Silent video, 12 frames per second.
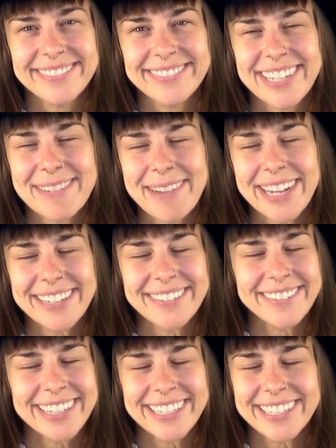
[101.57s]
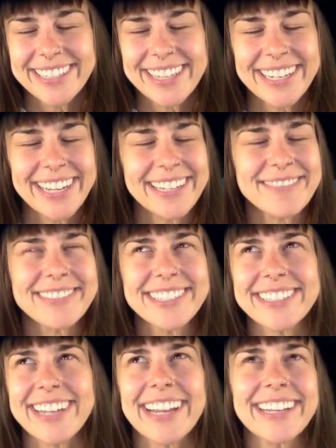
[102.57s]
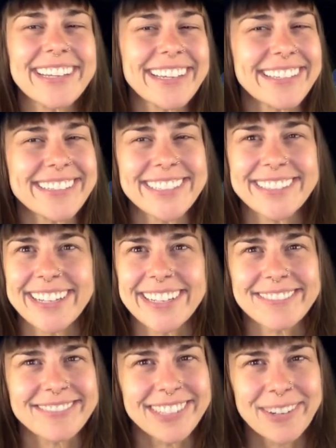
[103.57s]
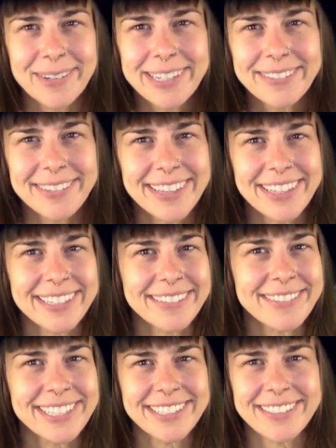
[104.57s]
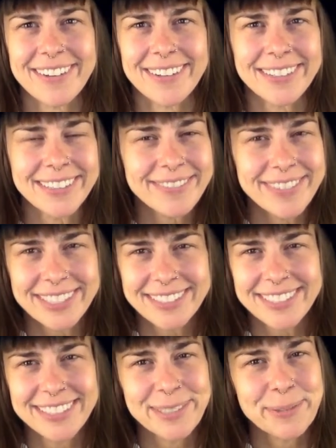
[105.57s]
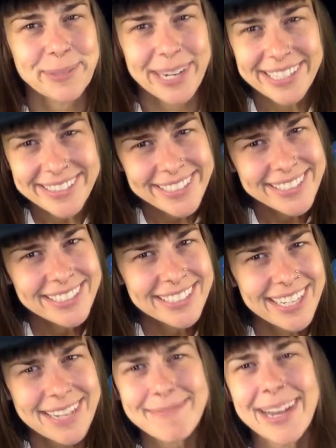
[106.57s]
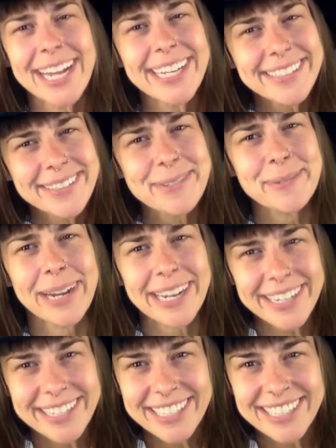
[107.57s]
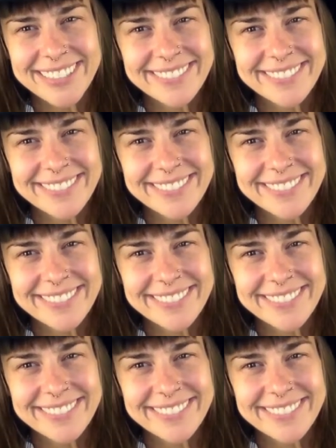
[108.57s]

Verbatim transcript: Am I aware that I am shining as the light of knowing within which all of this is arising? Am I aware?